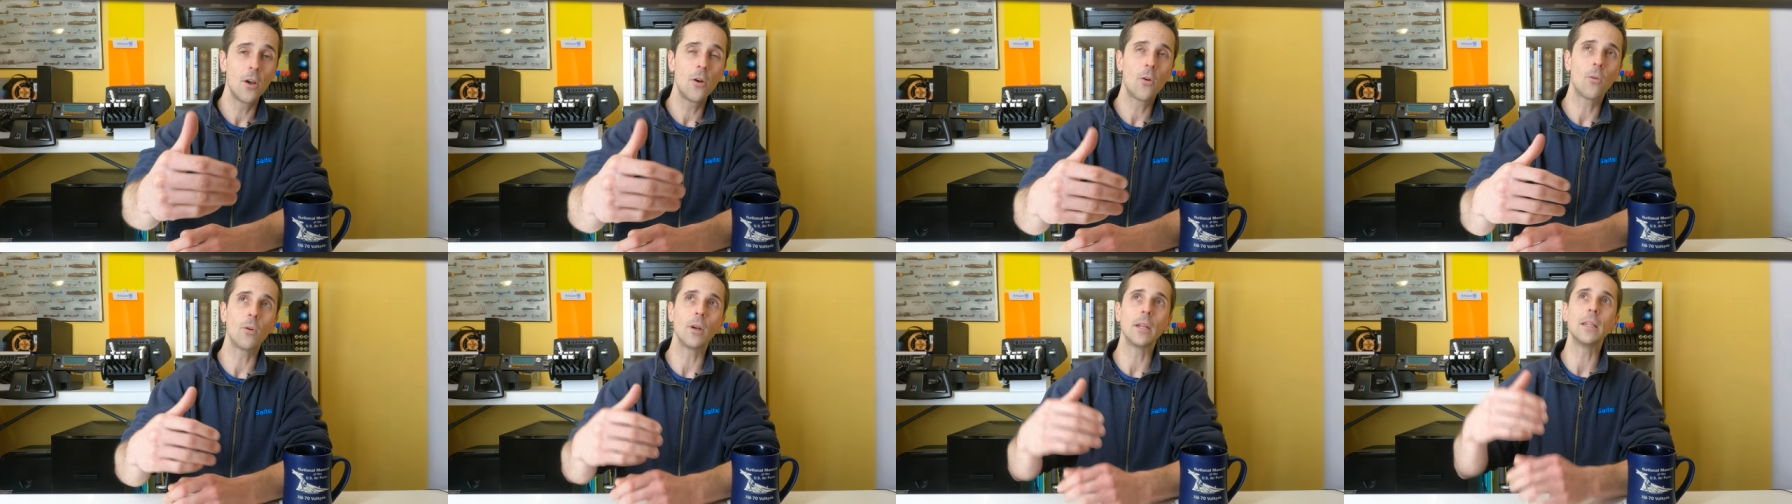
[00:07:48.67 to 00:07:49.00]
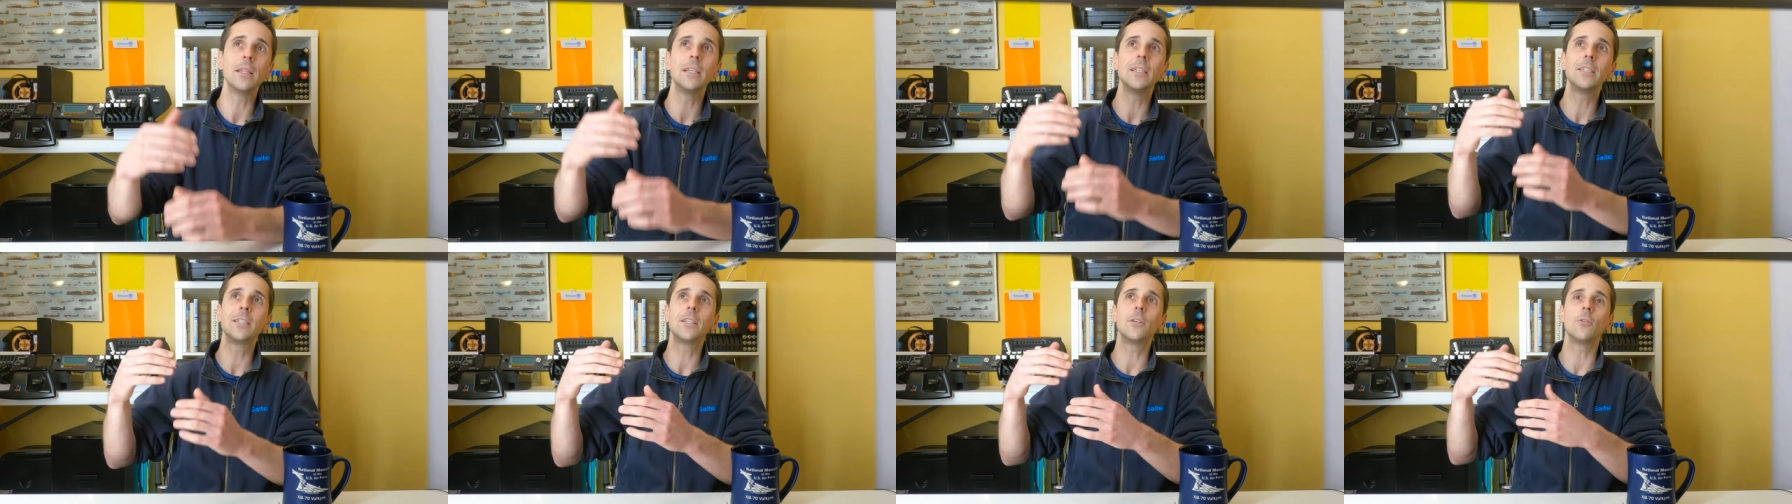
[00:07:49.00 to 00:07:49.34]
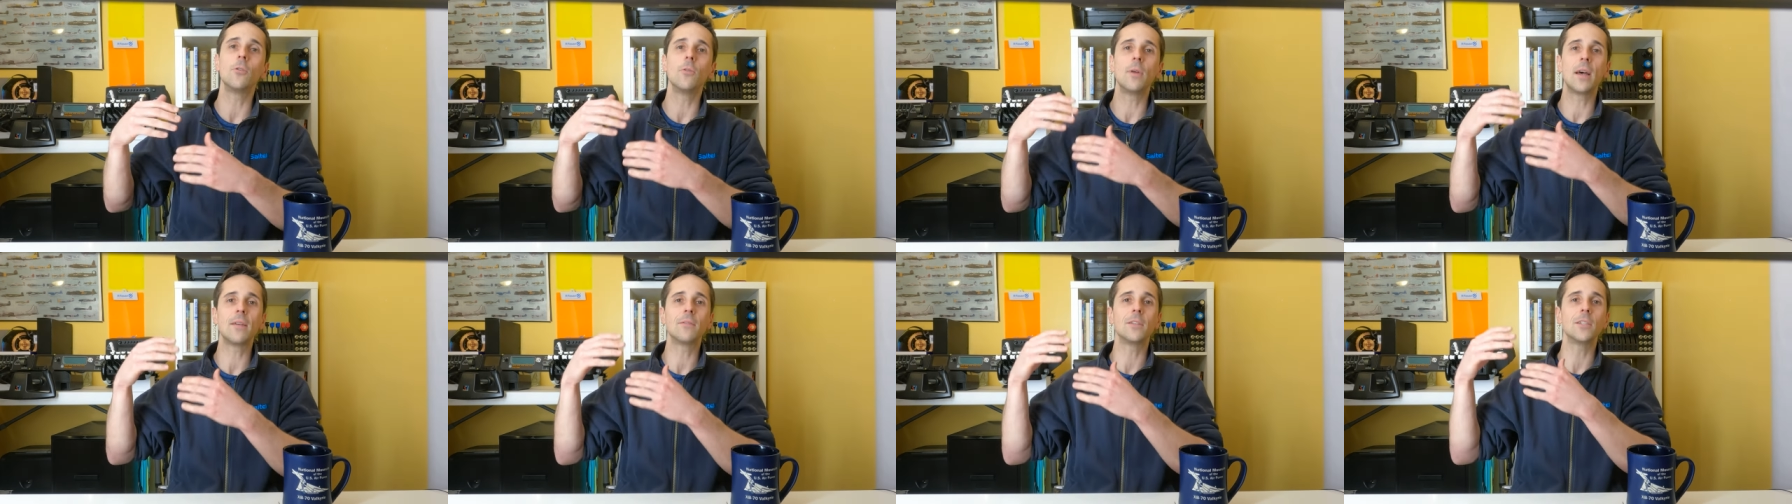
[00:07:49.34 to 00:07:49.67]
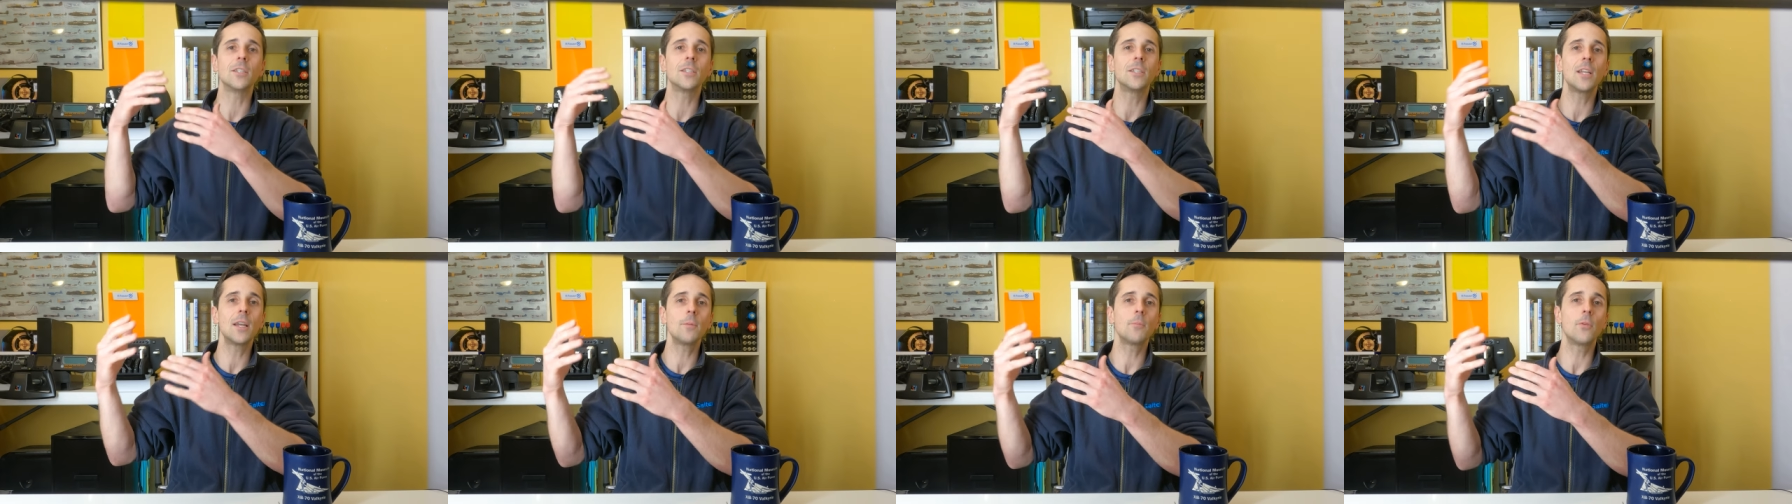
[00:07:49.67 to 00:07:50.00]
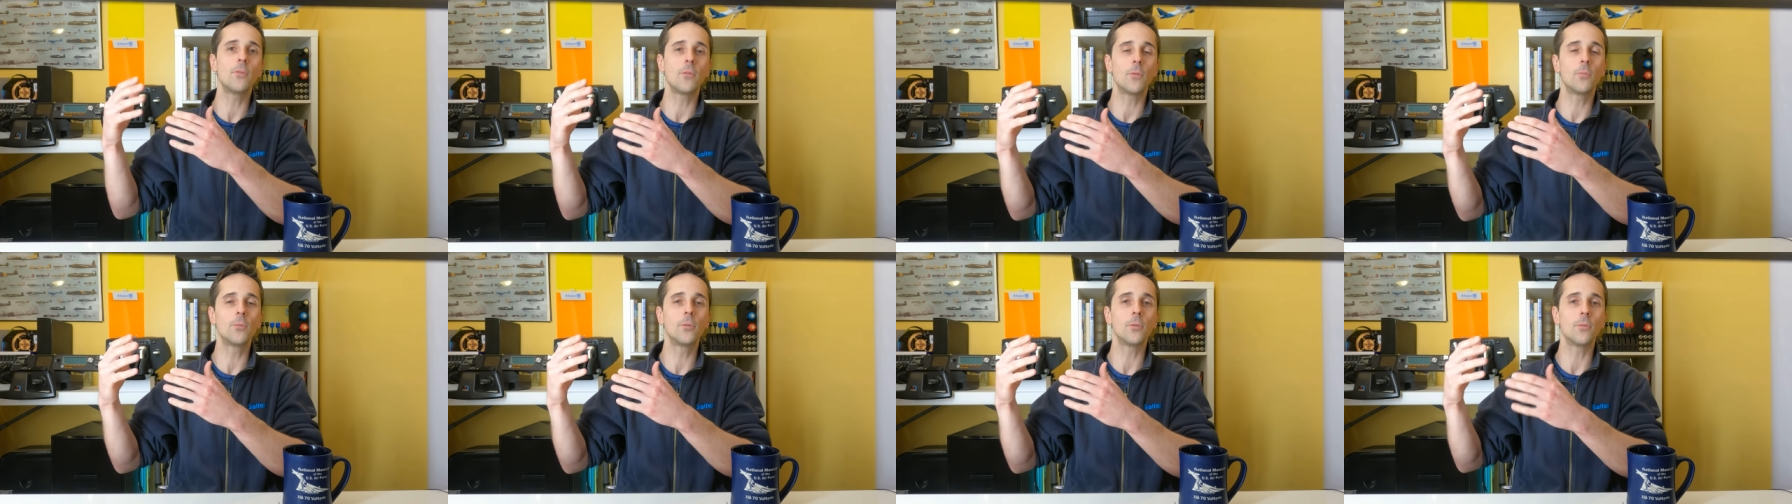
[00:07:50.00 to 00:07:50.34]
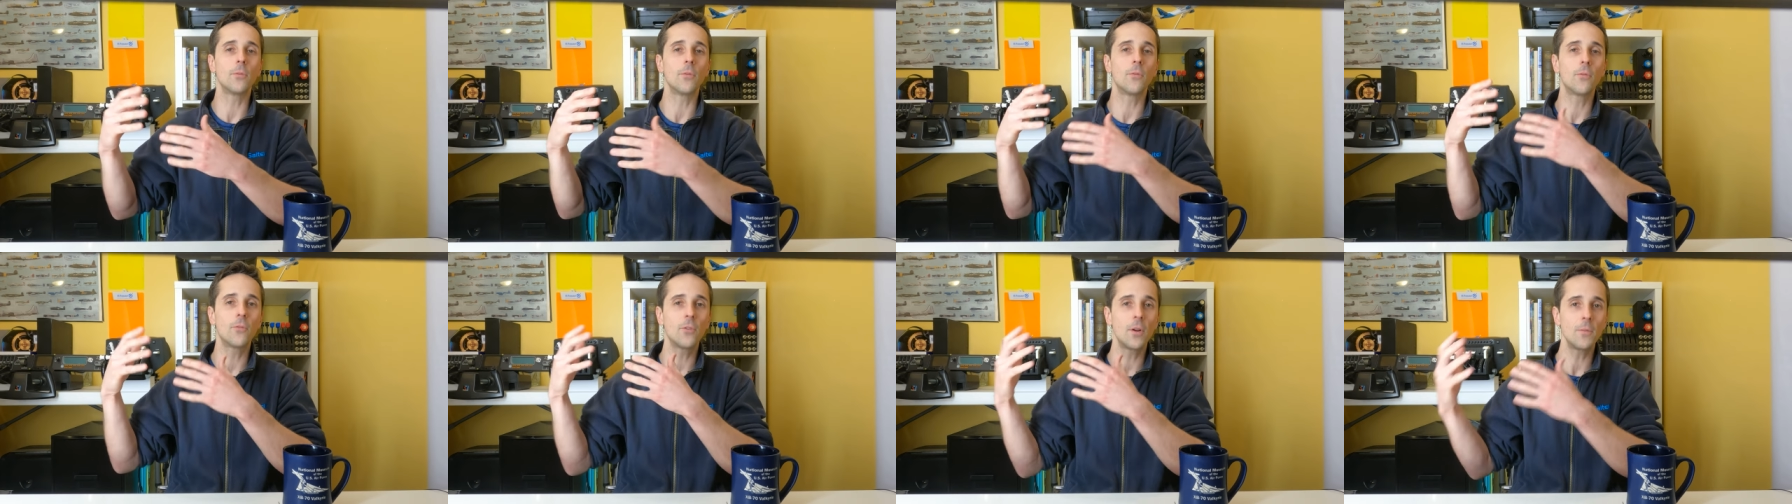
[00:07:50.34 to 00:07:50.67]
or at least it will have the stamp of
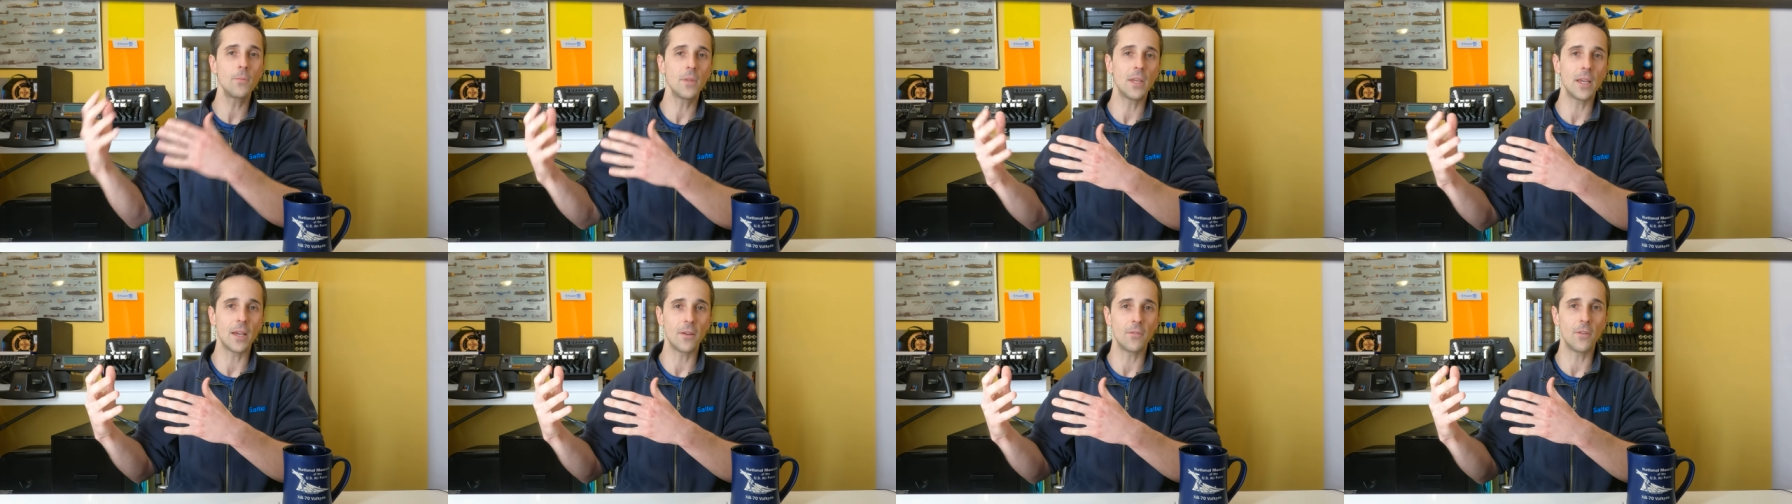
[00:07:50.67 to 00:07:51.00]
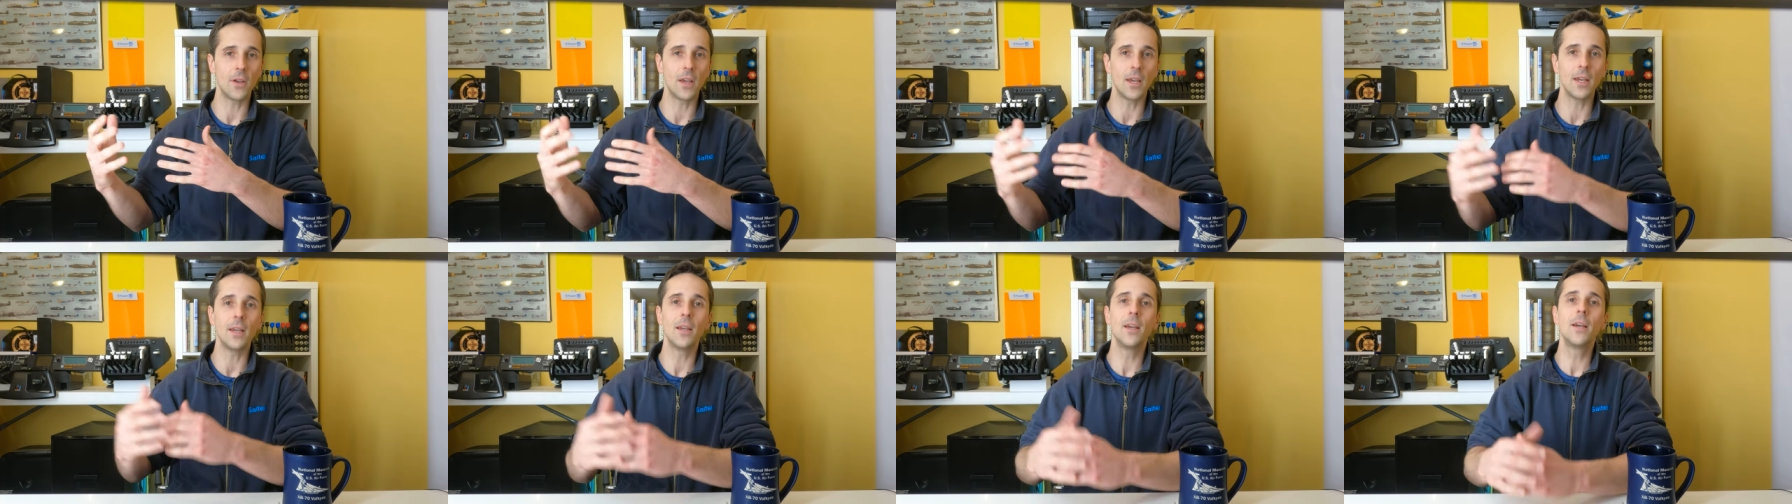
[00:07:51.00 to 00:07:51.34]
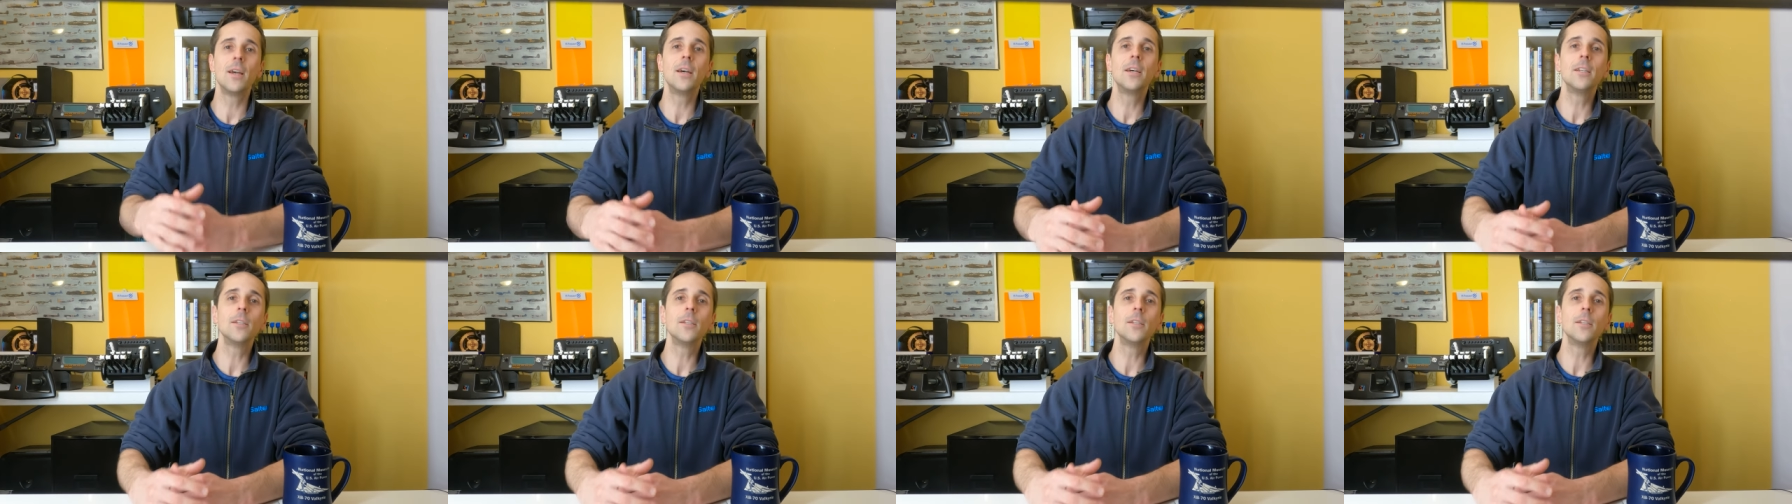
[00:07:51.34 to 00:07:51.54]
approval from the FAA